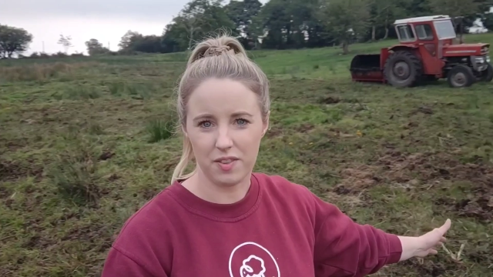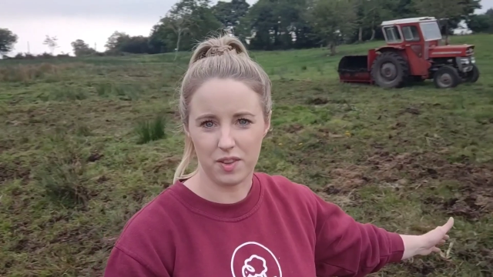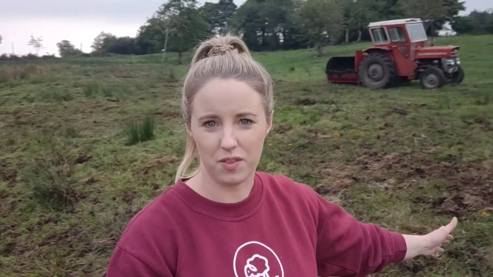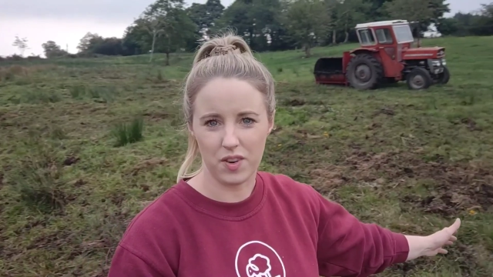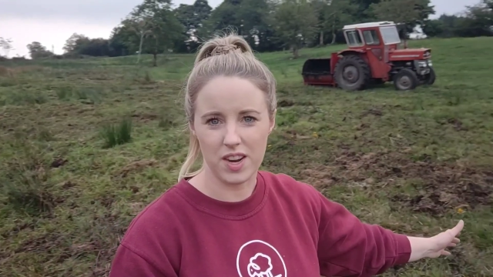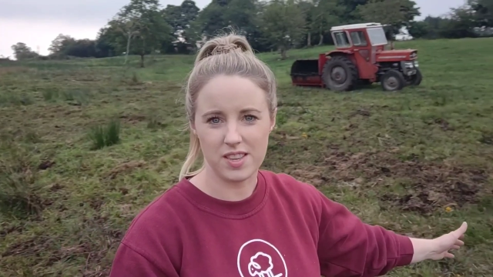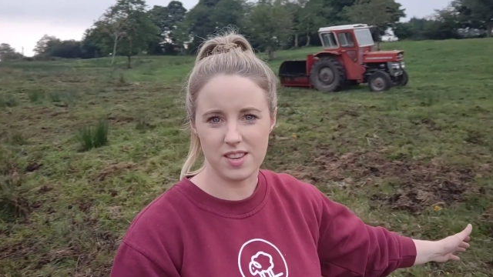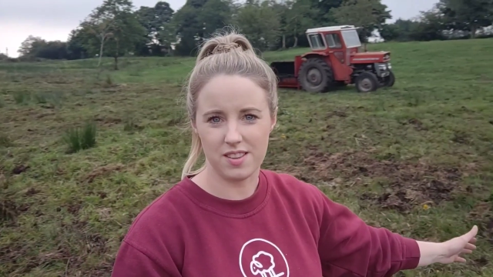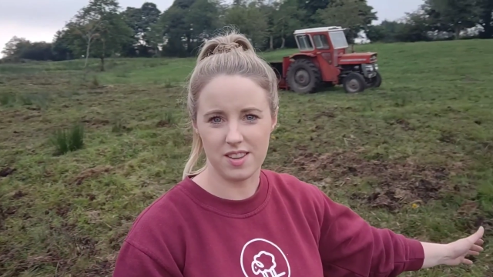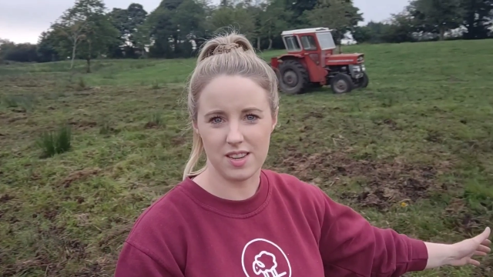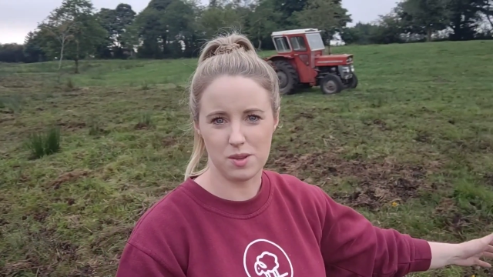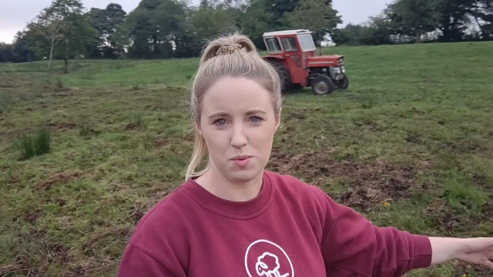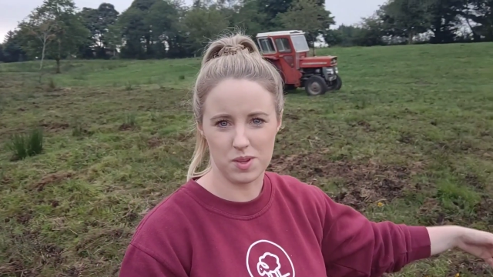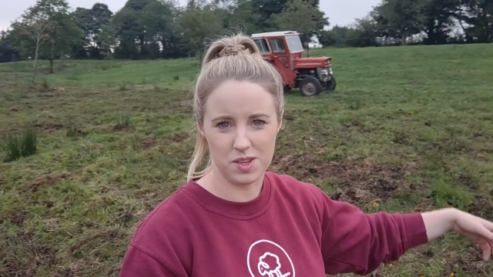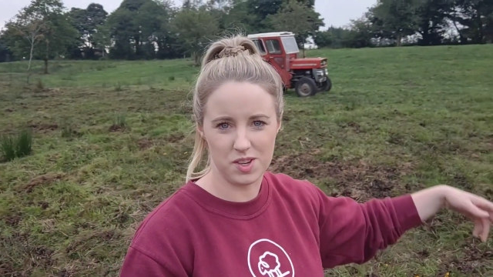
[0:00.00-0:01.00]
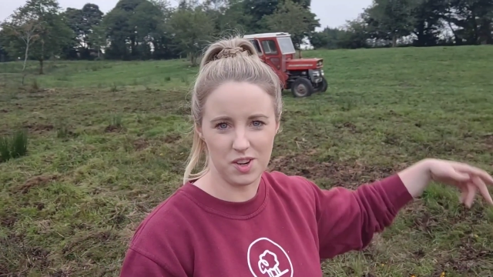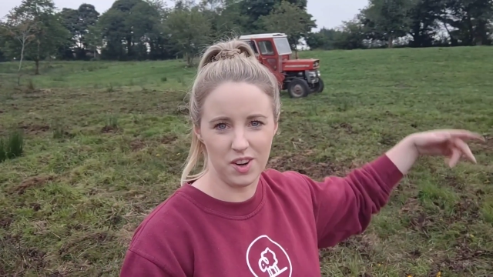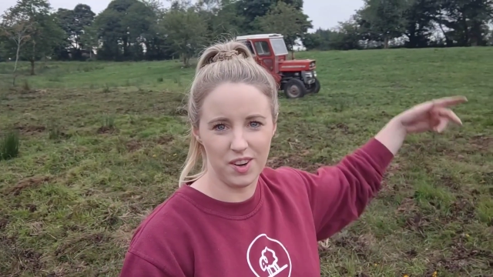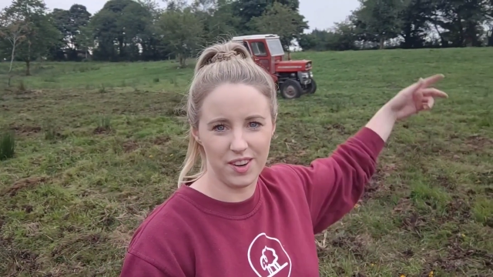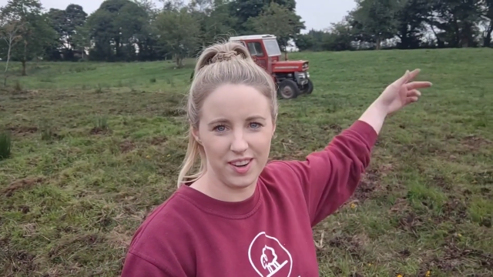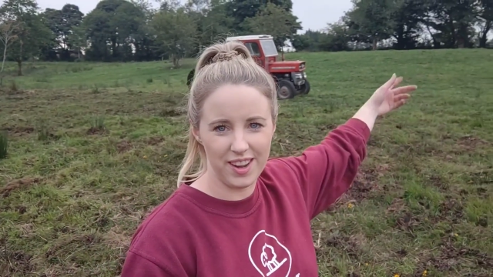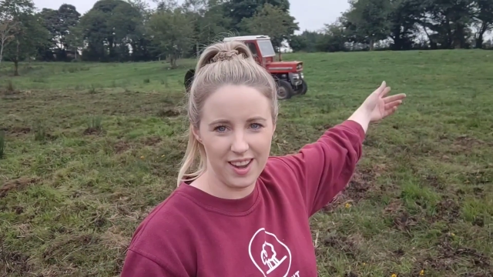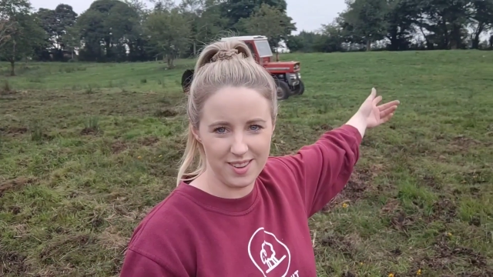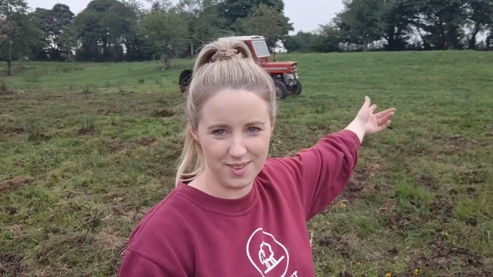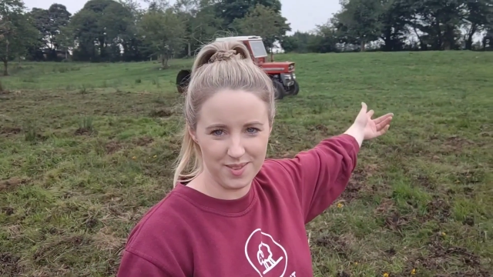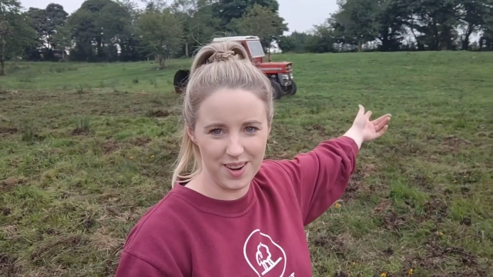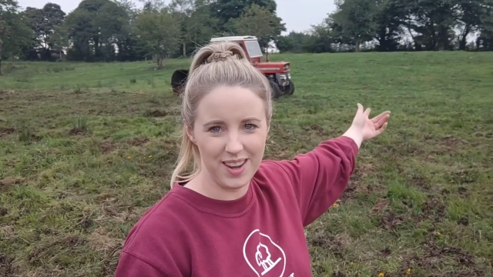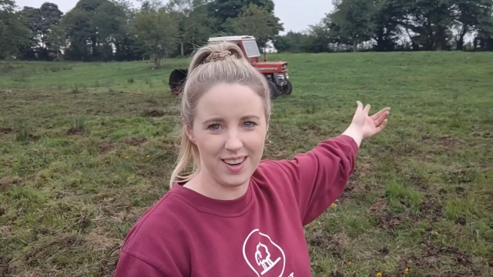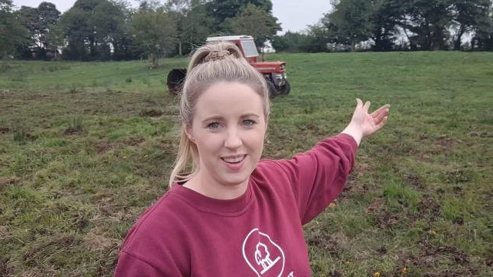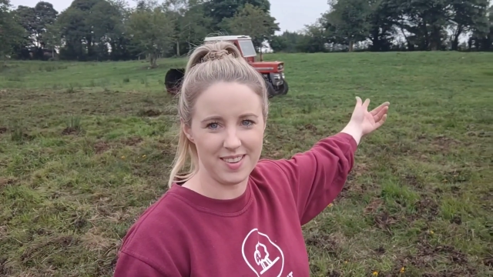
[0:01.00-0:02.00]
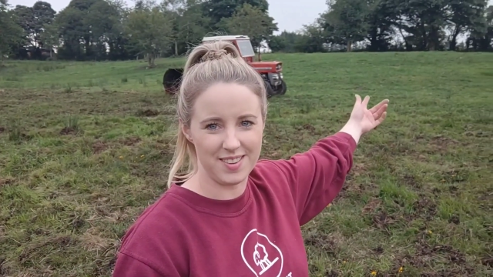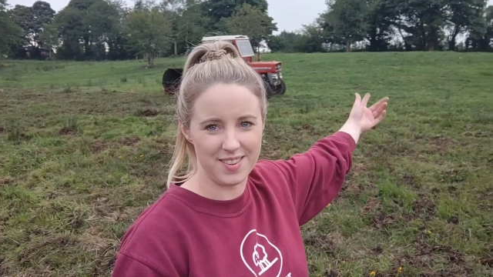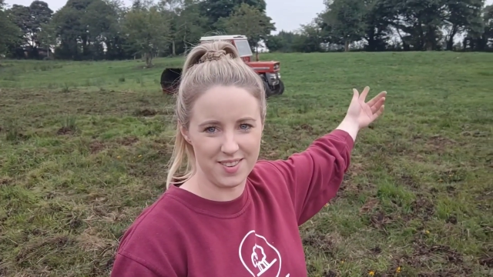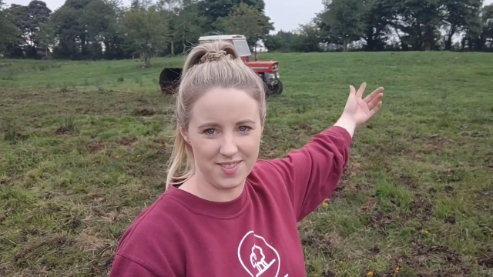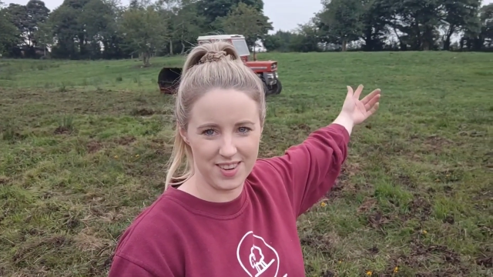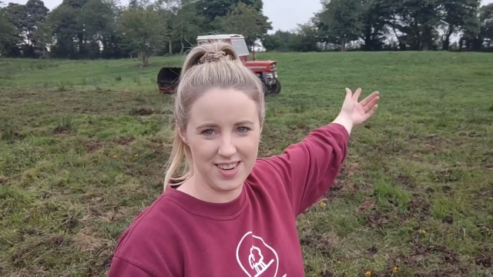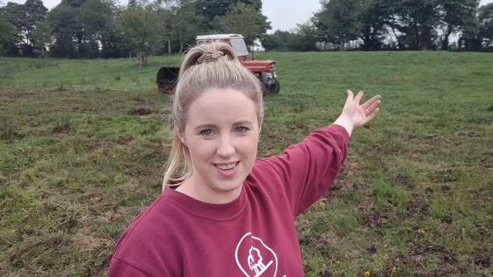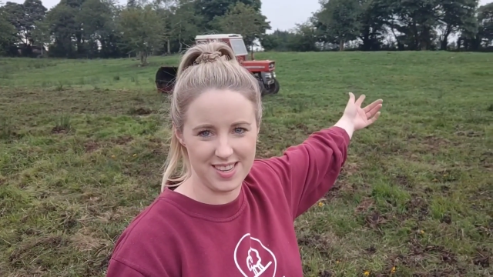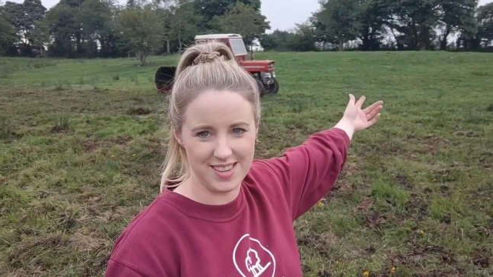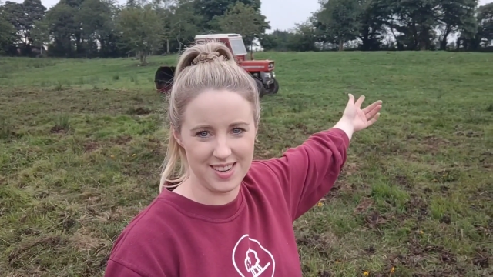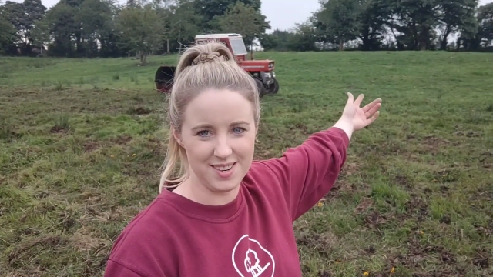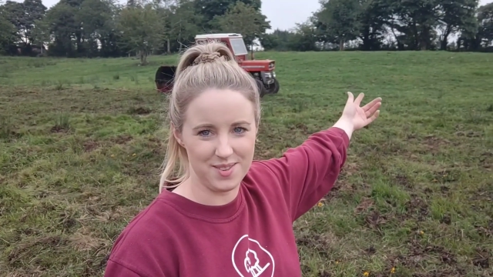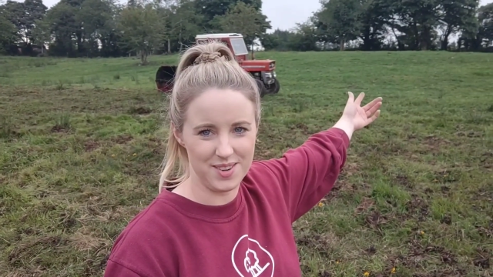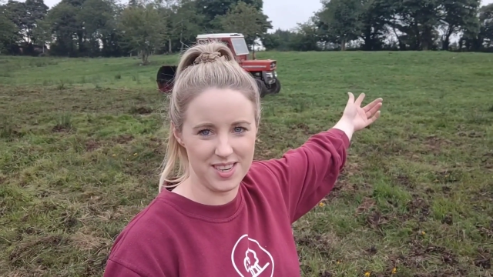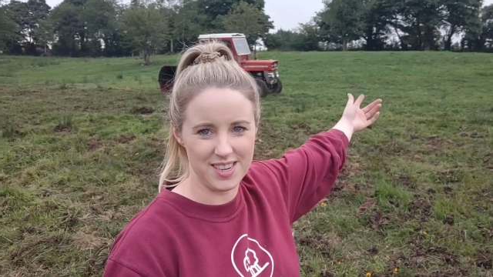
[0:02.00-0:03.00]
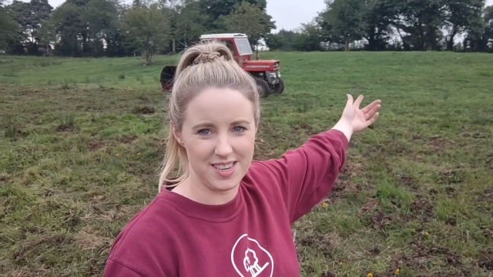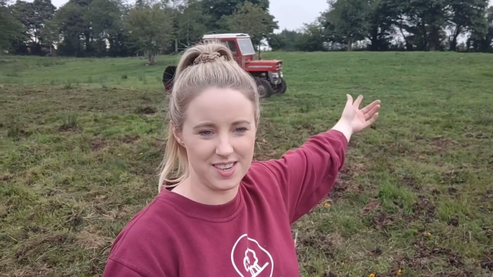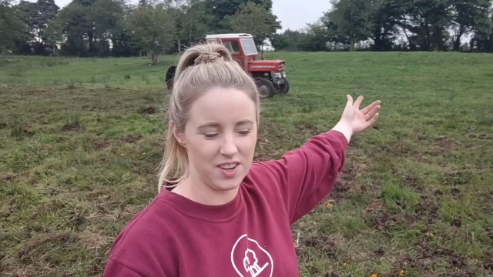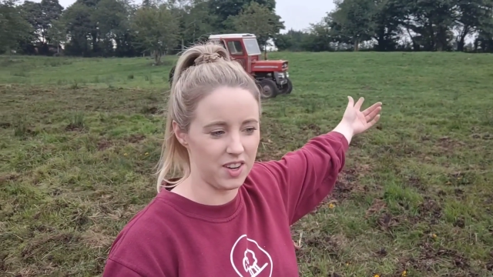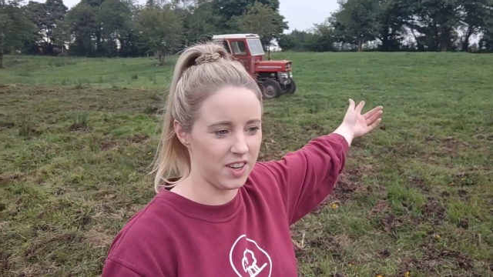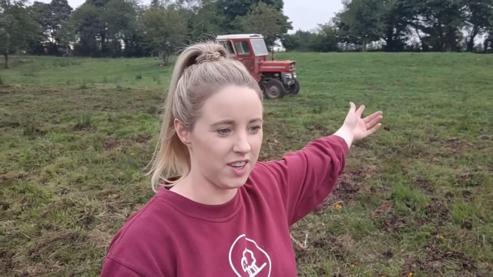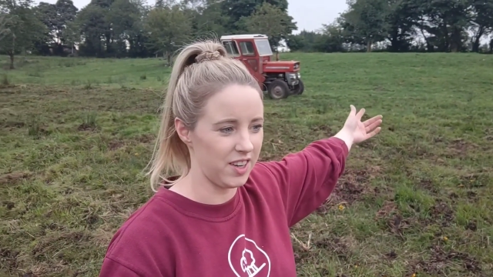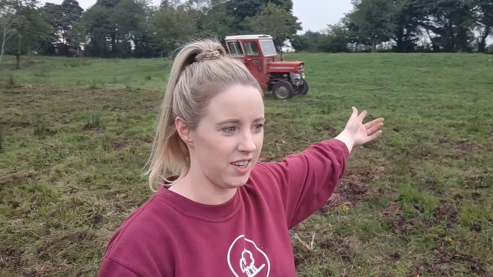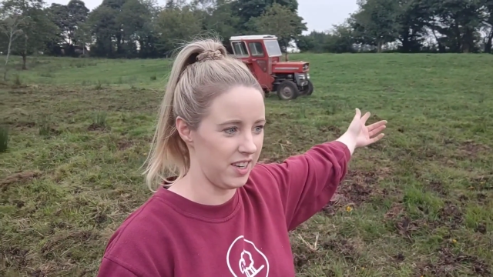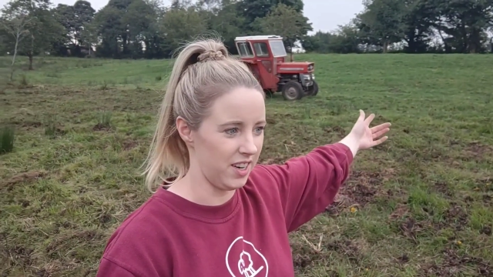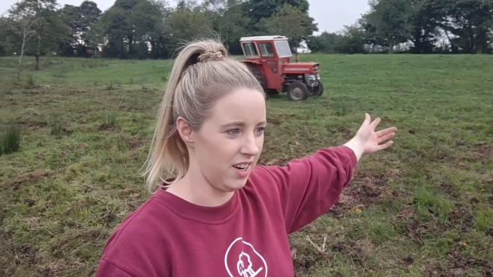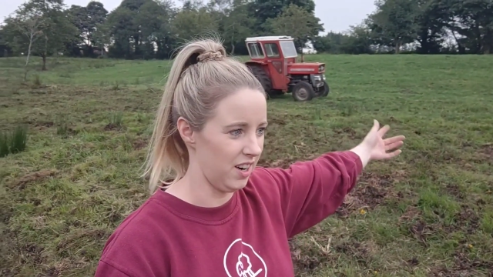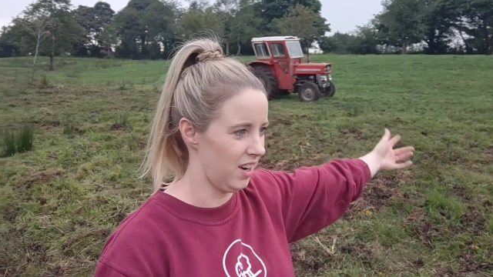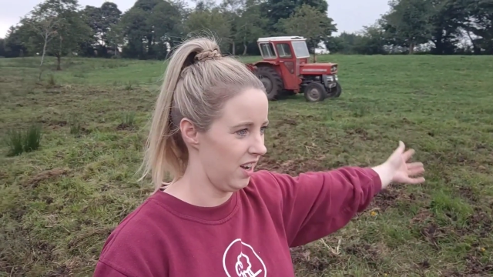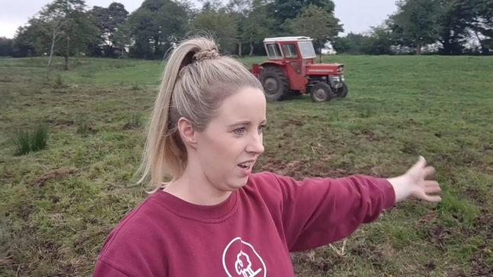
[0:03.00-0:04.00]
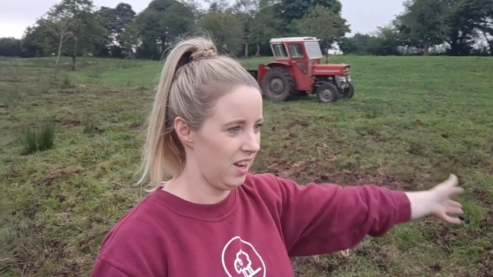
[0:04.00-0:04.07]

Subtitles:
if the rest of this was done as well as the reseed we did earlier,